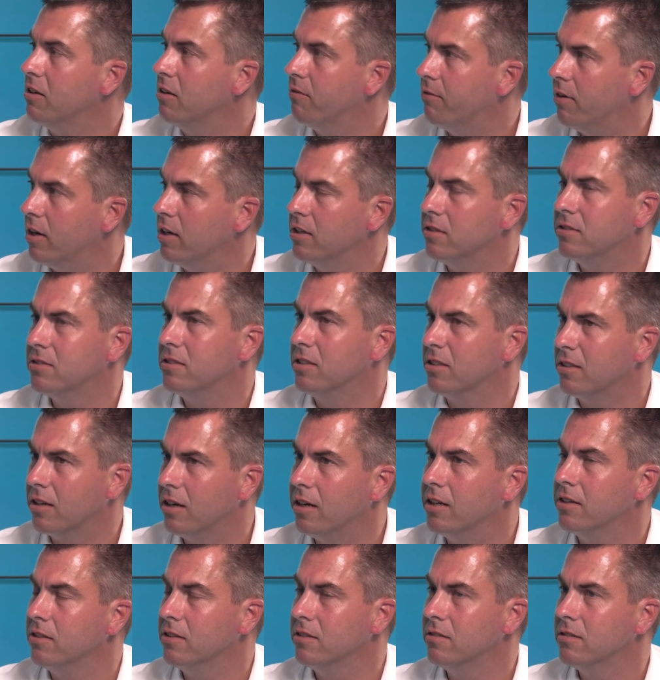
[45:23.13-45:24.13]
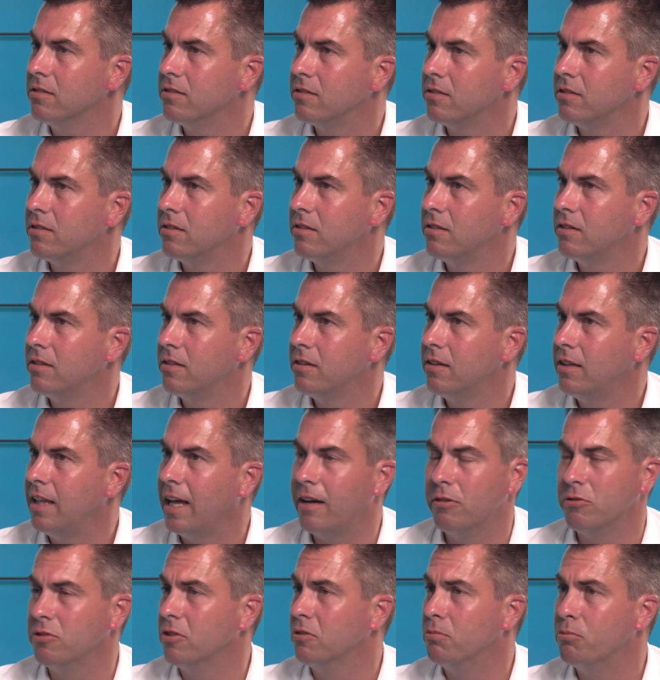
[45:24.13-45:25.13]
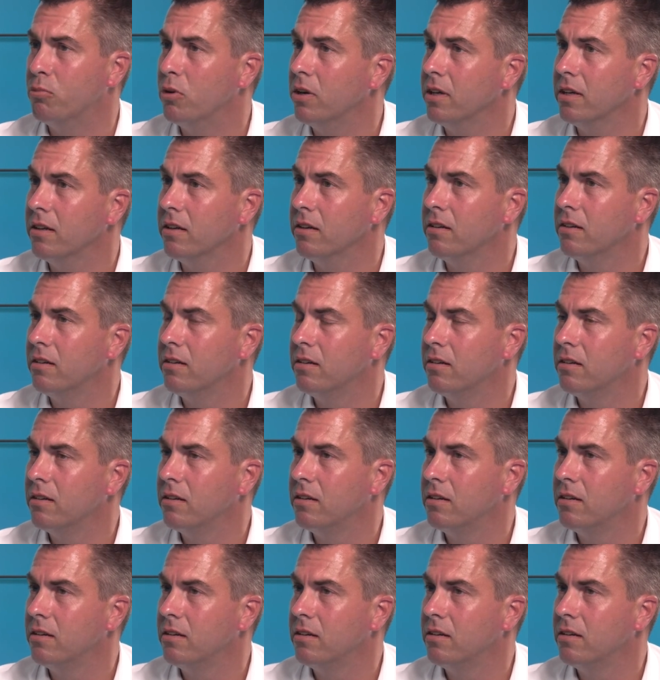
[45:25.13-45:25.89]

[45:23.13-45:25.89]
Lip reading: advice and guidance. That was just brilliant,